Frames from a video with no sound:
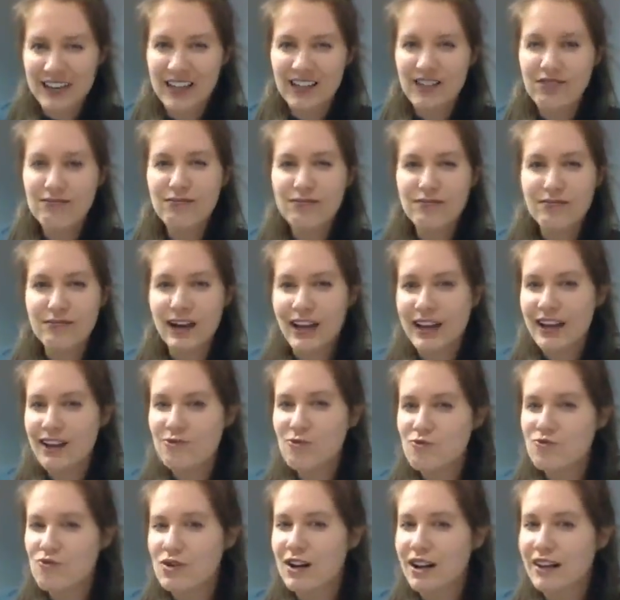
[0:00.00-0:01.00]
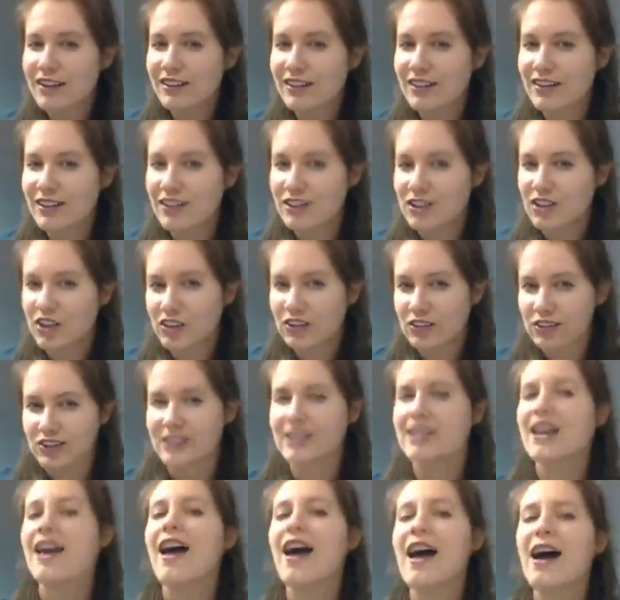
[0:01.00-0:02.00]
You might want an
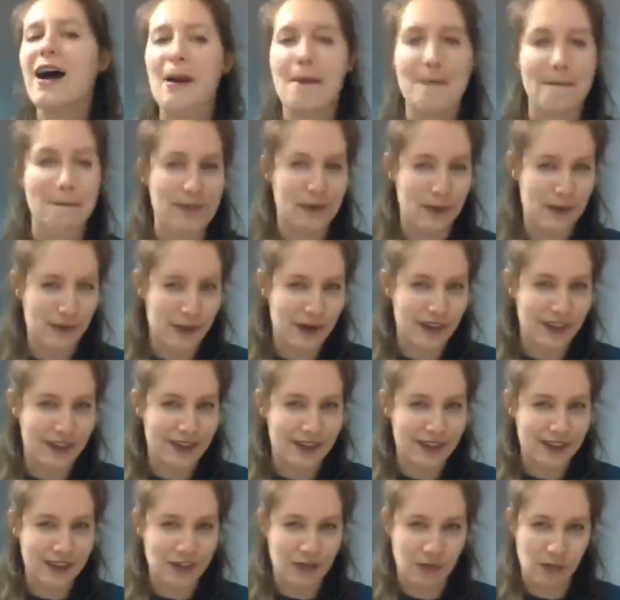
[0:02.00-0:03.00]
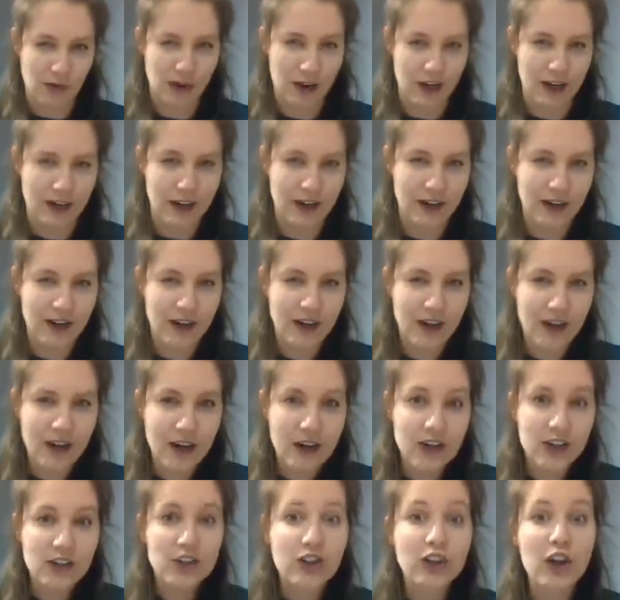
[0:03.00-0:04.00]
adult's help with this one.
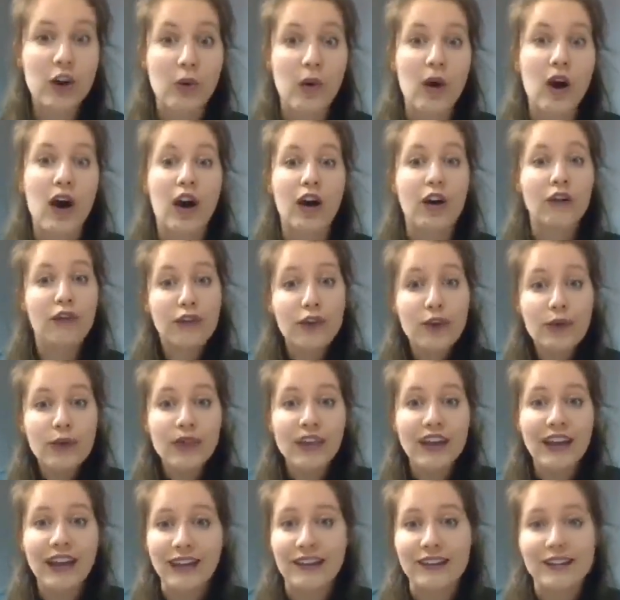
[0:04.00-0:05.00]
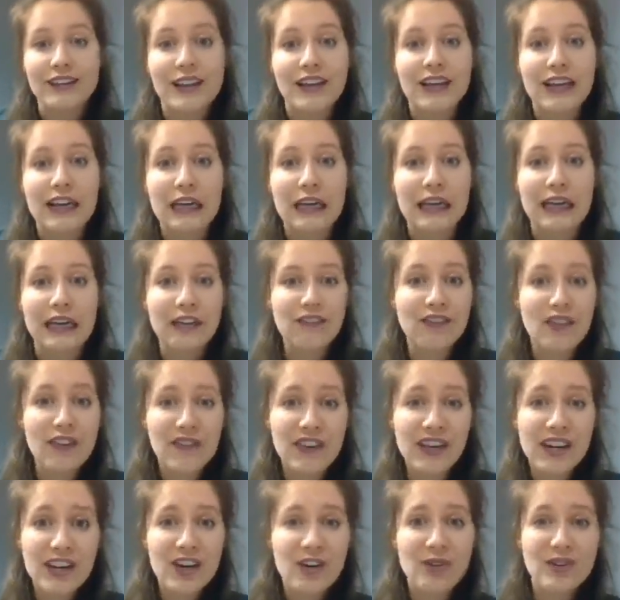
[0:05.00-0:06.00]
So, a few things. If the
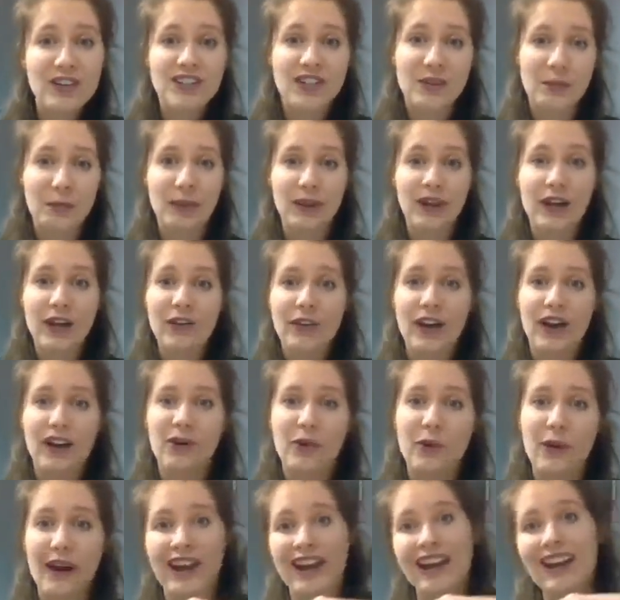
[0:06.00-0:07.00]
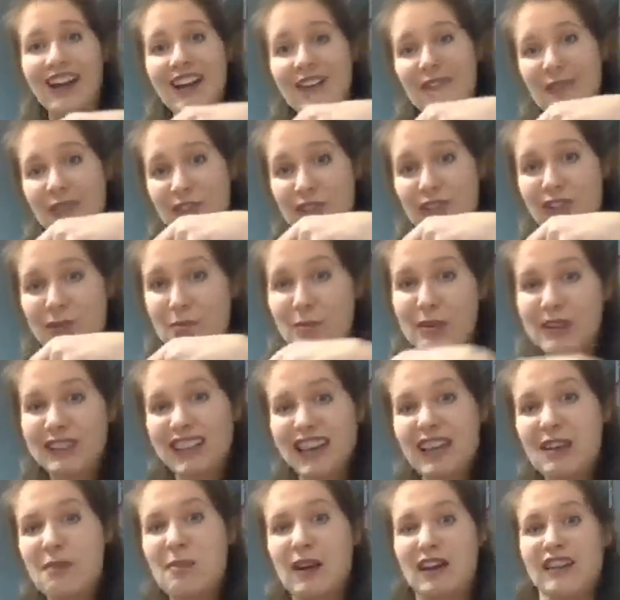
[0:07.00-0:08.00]
video doesn't play right away, there's a
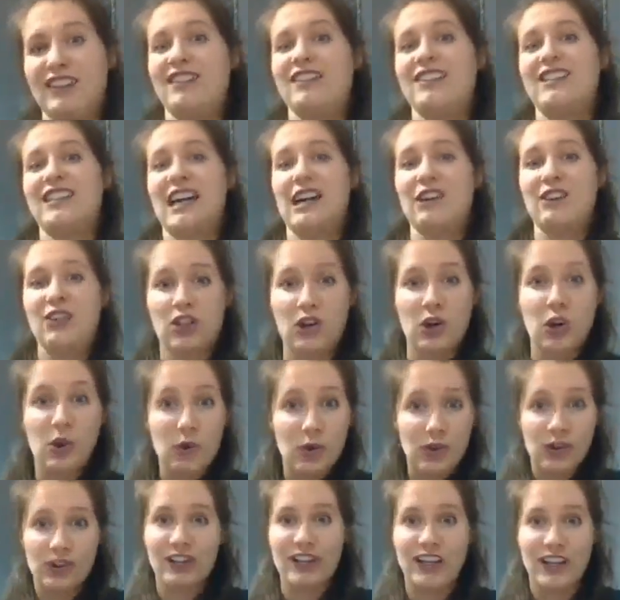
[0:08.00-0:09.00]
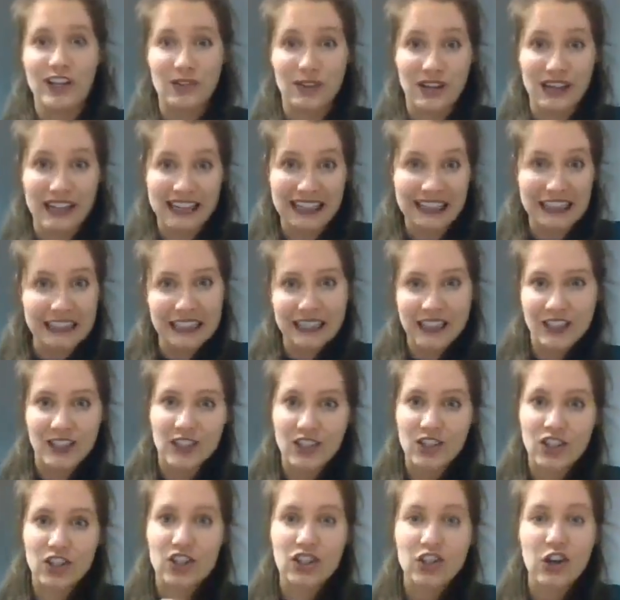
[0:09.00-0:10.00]
play button down in the corner that you can click
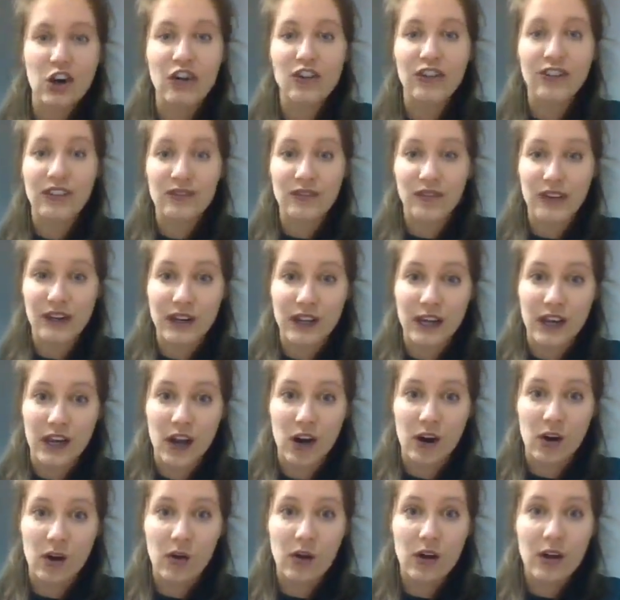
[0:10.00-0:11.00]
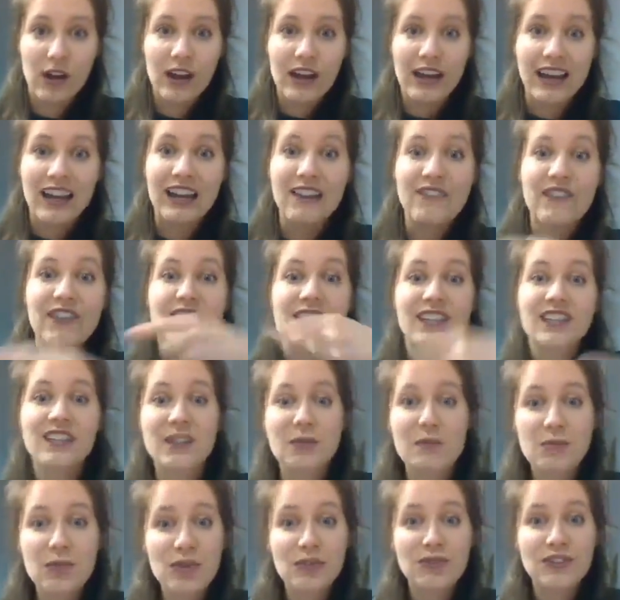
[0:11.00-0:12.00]
to start the video. If it
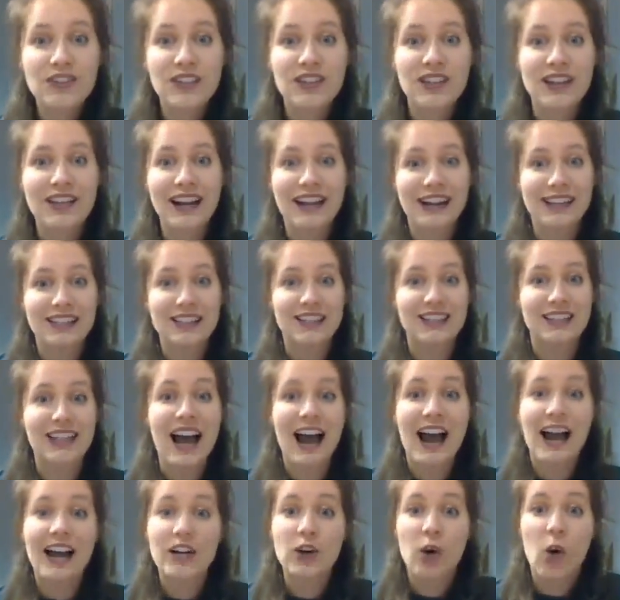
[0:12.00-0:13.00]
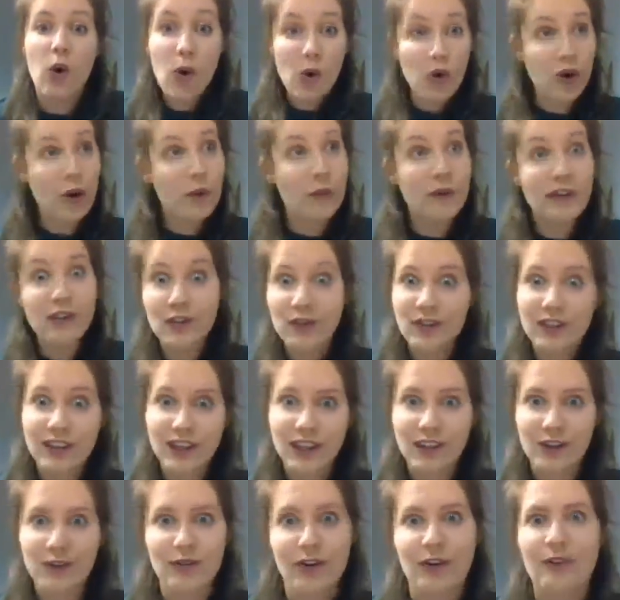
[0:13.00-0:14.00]
doesn't move to the next slide, or when you
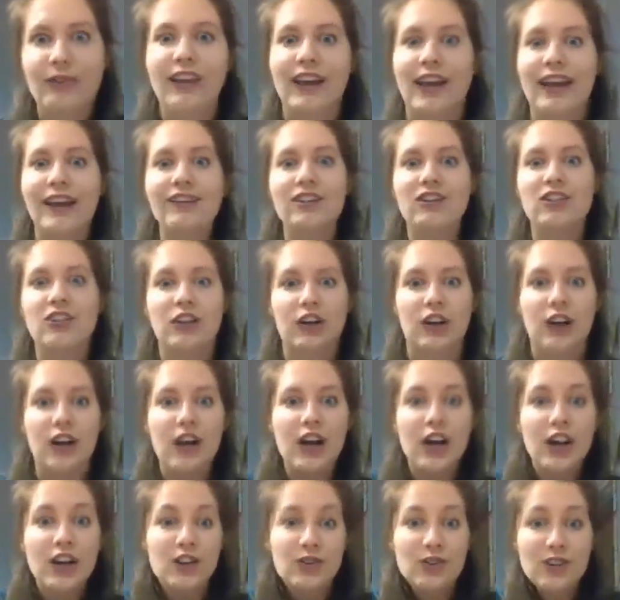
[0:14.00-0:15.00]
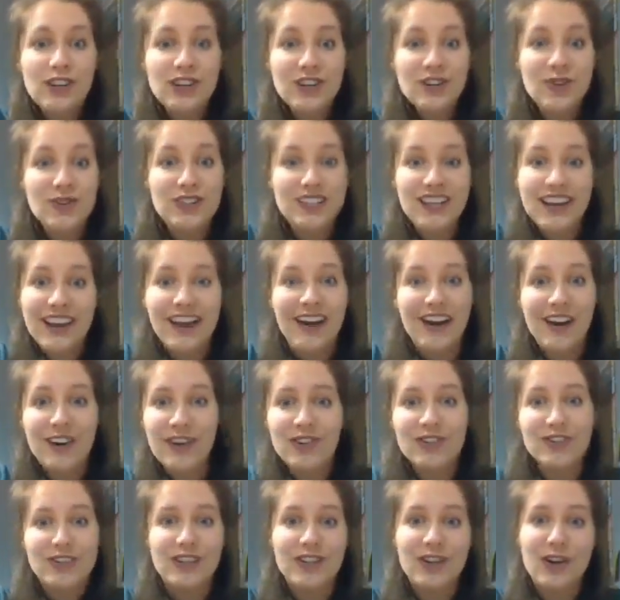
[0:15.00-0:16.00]
think you know the answer, you can use the
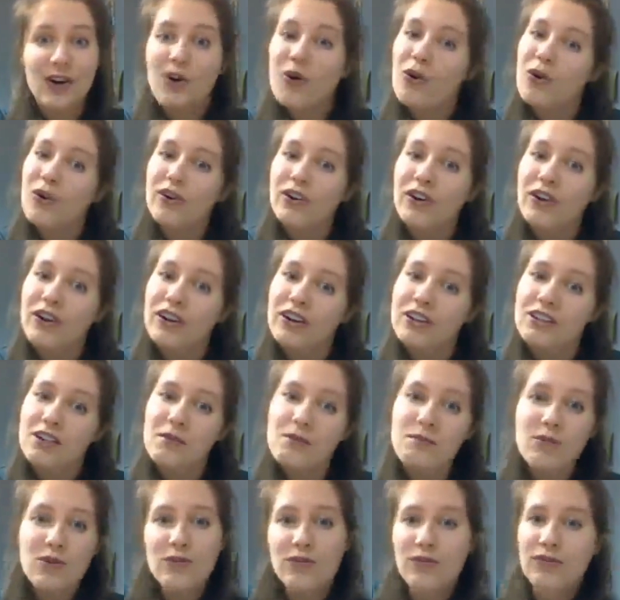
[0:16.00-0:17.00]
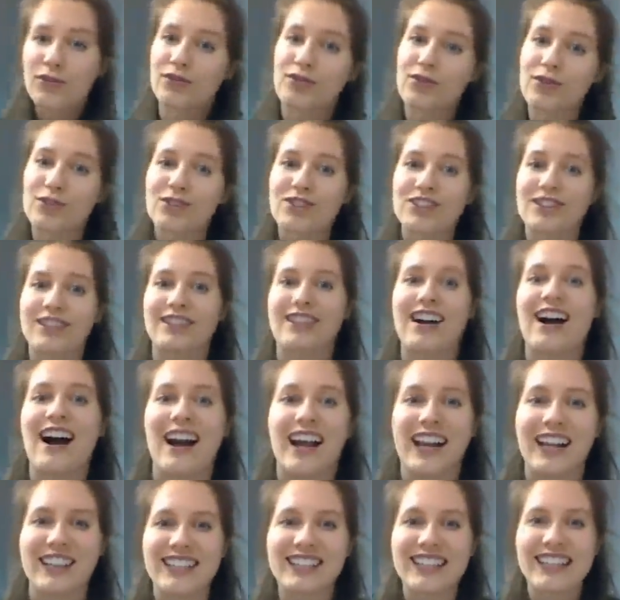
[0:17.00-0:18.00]
arrows in the corner to move through
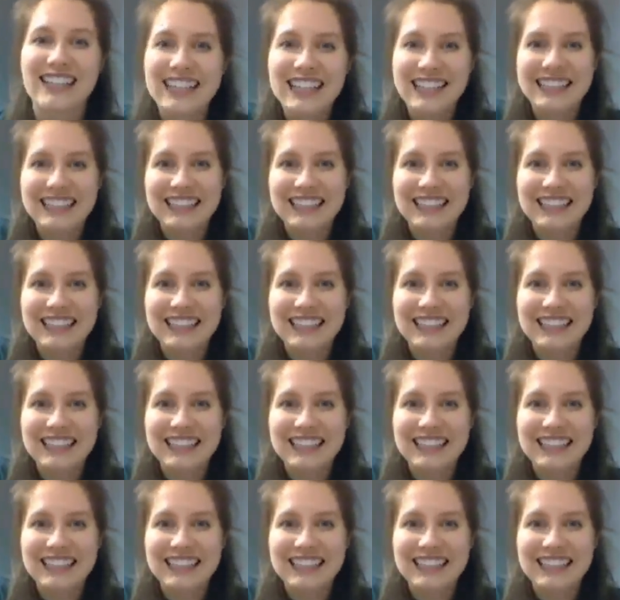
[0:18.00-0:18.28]
slides.